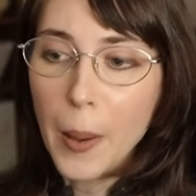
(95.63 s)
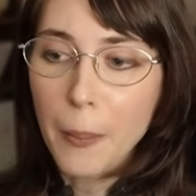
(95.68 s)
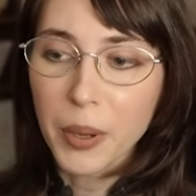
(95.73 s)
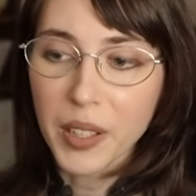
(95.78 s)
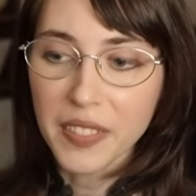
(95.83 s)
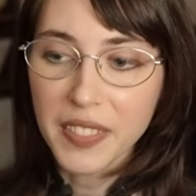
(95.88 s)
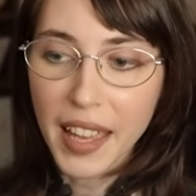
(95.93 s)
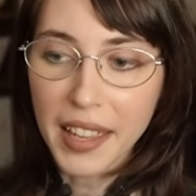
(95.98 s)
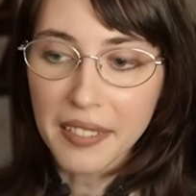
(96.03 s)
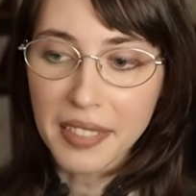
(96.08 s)

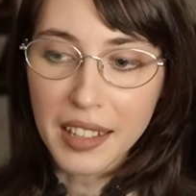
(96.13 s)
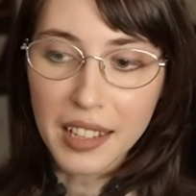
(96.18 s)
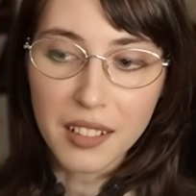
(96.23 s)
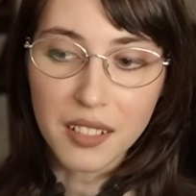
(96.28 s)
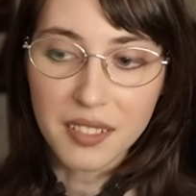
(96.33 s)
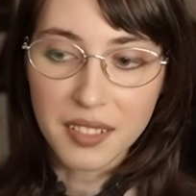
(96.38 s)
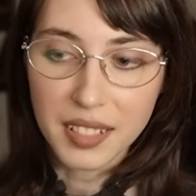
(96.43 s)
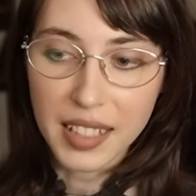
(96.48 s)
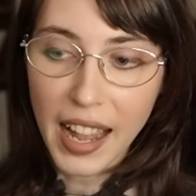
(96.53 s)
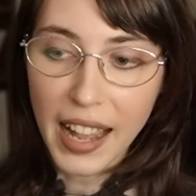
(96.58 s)
But then
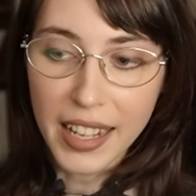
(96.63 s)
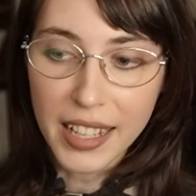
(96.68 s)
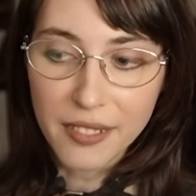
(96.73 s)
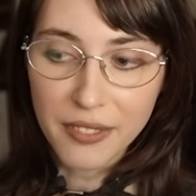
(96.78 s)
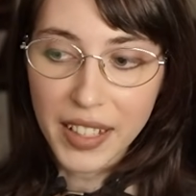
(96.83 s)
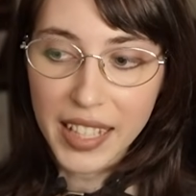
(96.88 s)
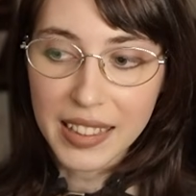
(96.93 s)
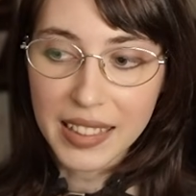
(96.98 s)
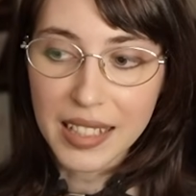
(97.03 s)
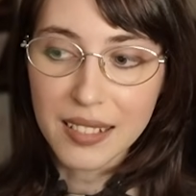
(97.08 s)
there's kind
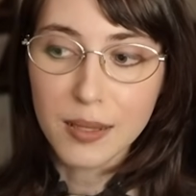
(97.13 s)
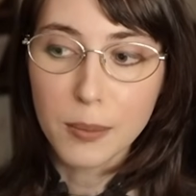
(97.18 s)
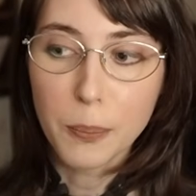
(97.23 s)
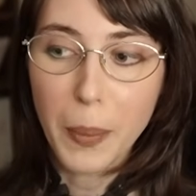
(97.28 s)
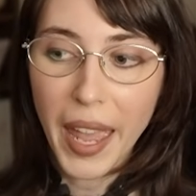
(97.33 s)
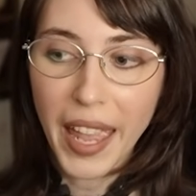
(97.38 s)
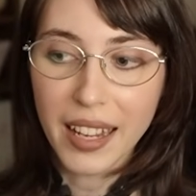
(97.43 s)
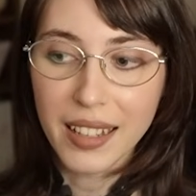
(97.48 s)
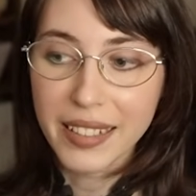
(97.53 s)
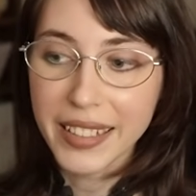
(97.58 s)
of like this
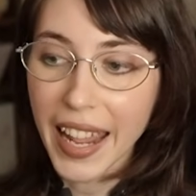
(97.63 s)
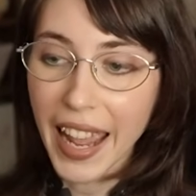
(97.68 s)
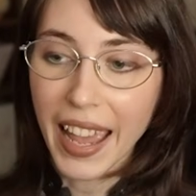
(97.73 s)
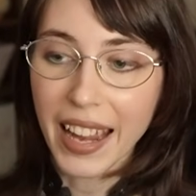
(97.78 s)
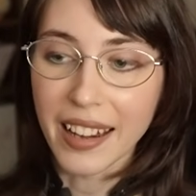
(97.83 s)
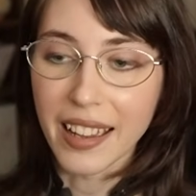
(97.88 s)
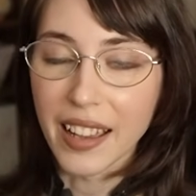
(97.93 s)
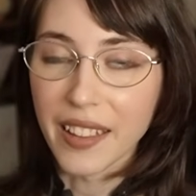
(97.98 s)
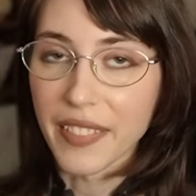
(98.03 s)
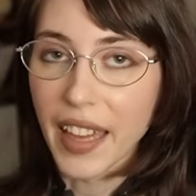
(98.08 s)

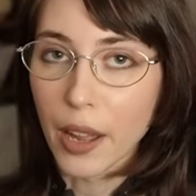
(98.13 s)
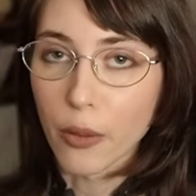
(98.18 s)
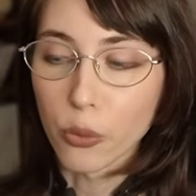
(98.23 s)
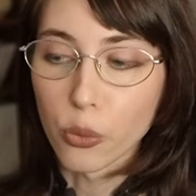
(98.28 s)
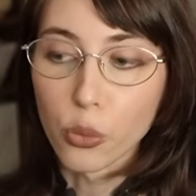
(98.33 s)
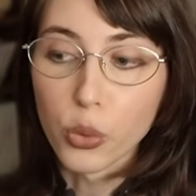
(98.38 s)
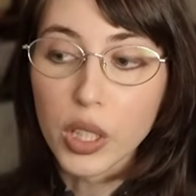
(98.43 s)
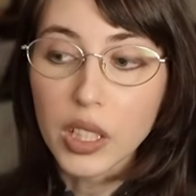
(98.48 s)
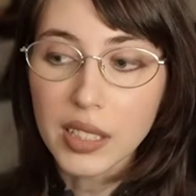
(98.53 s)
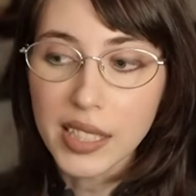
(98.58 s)
bandana that
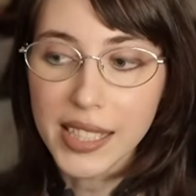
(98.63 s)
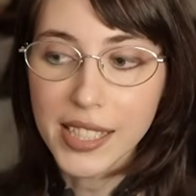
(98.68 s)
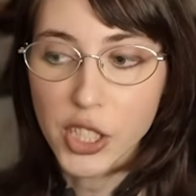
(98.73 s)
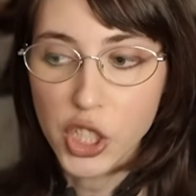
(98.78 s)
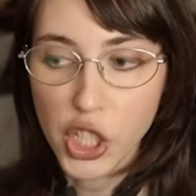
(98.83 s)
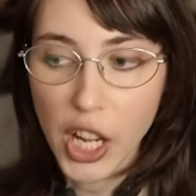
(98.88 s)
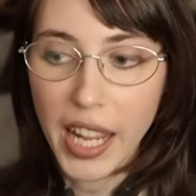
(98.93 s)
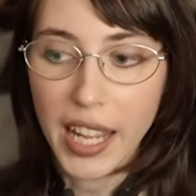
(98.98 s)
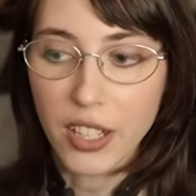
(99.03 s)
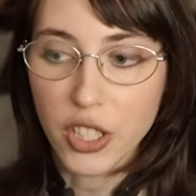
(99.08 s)
really
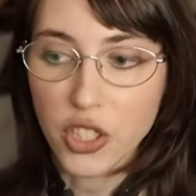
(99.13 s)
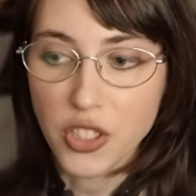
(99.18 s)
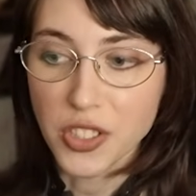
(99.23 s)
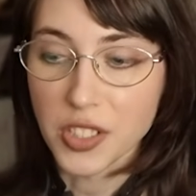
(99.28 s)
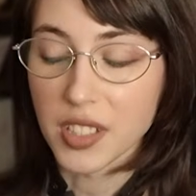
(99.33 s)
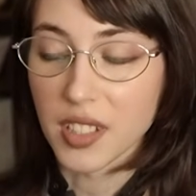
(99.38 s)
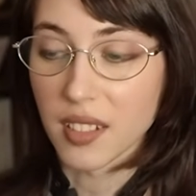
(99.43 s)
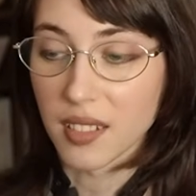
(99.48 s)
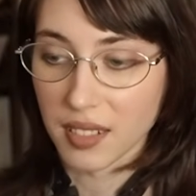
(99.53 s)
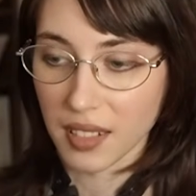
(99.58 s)

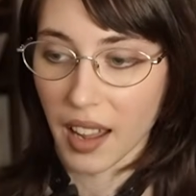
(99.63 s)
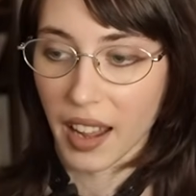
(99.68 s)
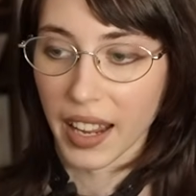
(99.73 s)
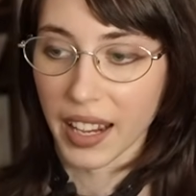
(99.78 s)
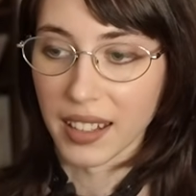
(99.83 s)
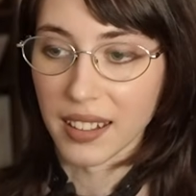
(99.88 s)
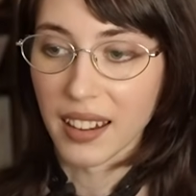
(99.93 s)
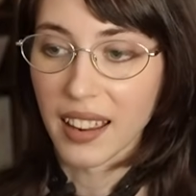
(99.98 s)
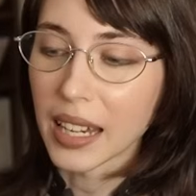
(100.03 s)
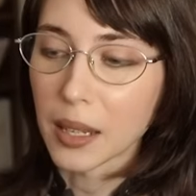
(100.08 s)
changes the
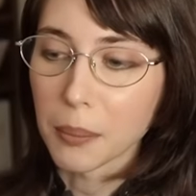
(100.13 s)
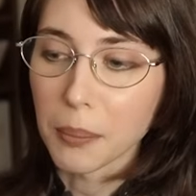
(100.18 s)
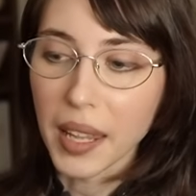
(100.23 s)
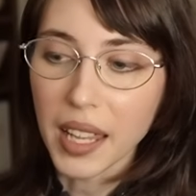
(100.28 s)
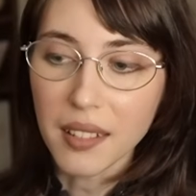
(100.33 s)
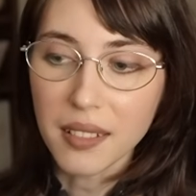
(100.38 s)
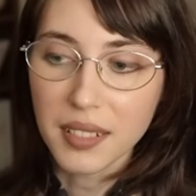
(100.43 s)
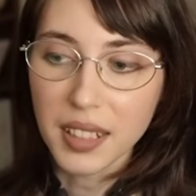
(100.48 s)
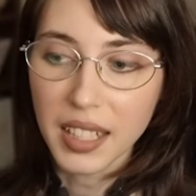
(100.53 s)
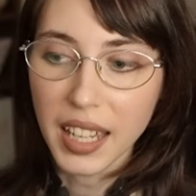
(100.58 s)
design and
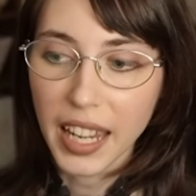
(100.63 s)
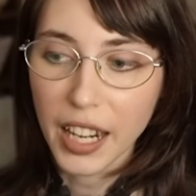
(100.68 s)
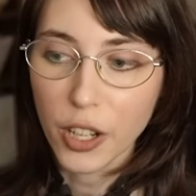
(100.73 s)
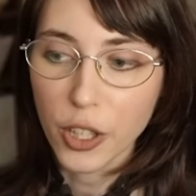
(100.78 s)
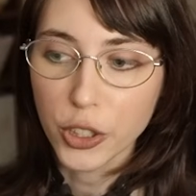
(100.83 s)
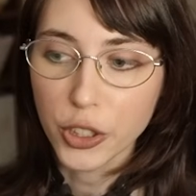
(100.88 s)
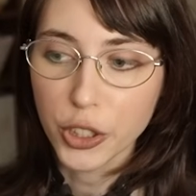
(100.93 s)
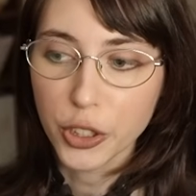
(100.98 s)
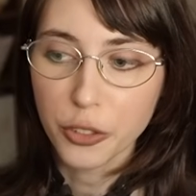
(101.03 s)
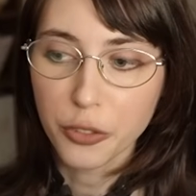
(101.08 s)
makes the
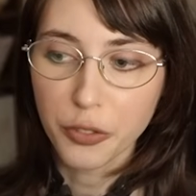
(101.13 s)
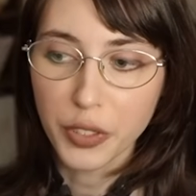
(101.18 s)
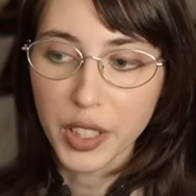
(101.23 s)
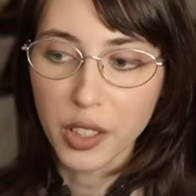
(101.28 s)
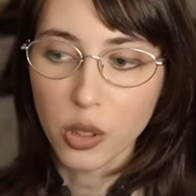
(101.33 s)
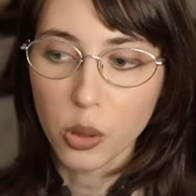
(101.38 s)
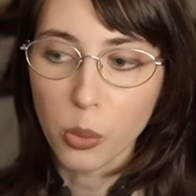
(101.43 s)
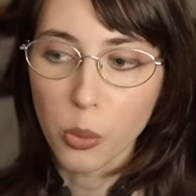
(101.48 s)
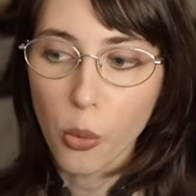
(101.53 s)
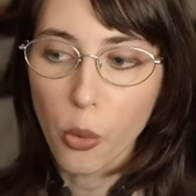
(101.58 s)
character
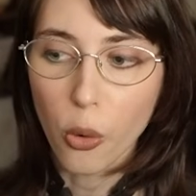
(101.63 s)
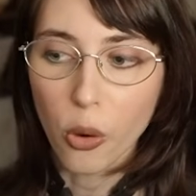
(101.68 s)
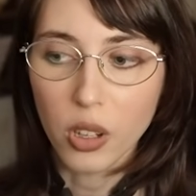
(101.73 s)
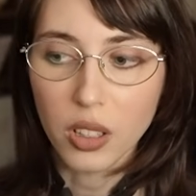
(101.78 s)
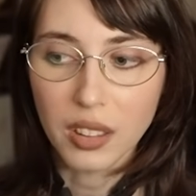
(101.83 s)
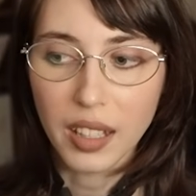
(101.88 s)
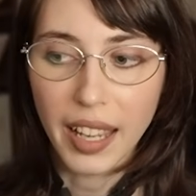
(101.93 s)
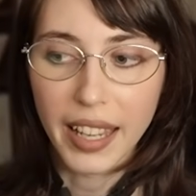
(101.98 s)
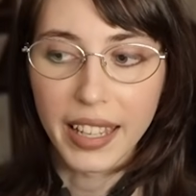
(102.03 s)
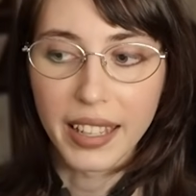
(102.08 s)
feel more
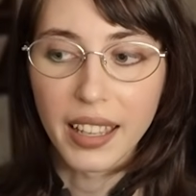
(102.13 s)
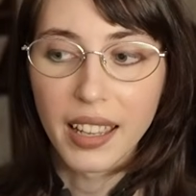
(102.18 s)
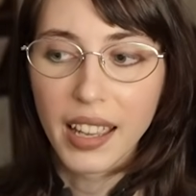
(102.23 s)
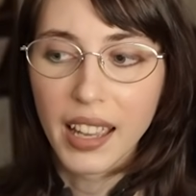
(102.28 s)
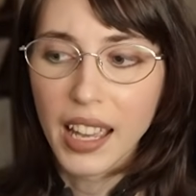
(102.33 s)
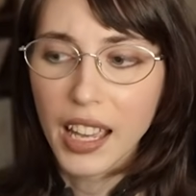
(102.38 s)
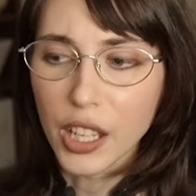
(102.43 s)
like